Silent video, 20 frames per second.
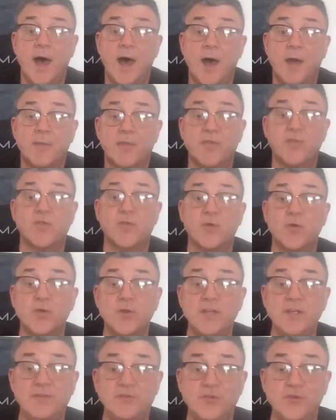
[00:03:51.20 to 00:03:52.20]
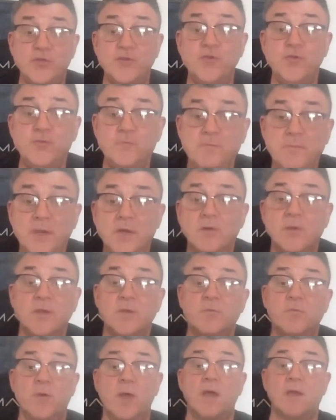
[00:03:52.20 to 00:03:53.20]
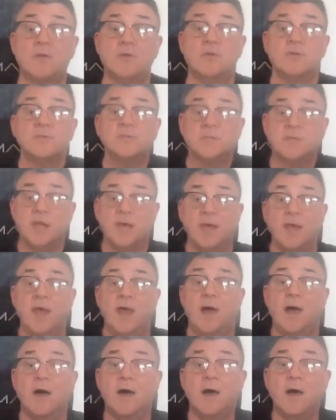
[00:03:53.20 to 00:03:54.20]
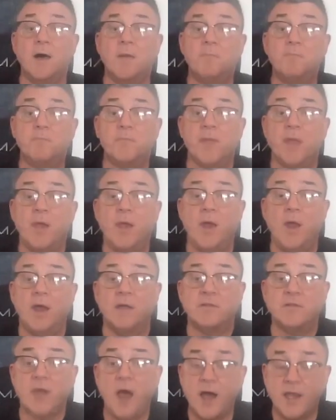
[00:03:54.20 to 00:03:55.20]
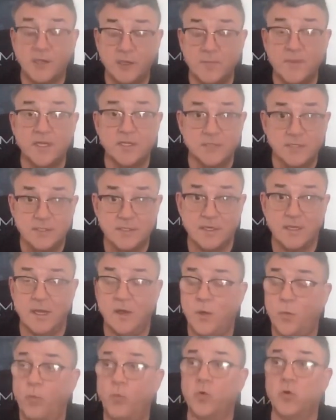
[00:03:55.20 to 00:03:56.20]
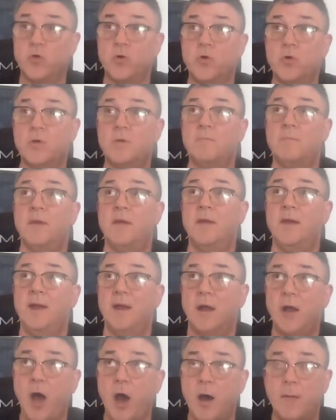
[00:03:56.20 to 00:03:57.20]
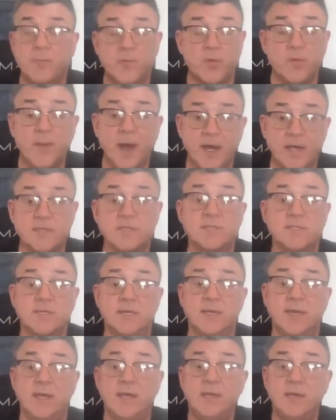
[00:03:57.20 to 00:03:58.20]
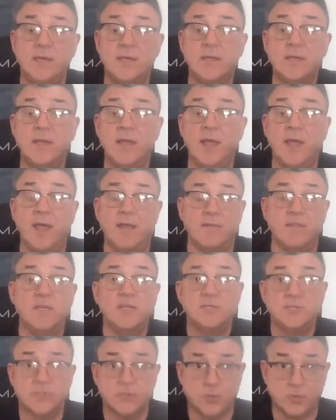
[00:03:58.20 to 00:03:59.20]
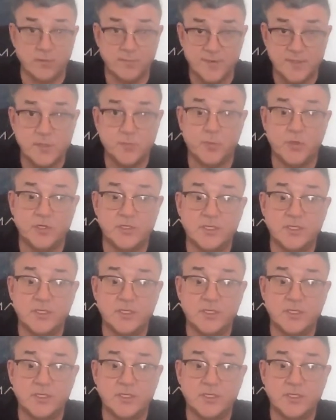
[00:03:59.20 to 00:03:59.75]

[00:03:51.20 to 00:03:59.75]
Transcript: Uh, 32 million records, um, documents were compromise in the service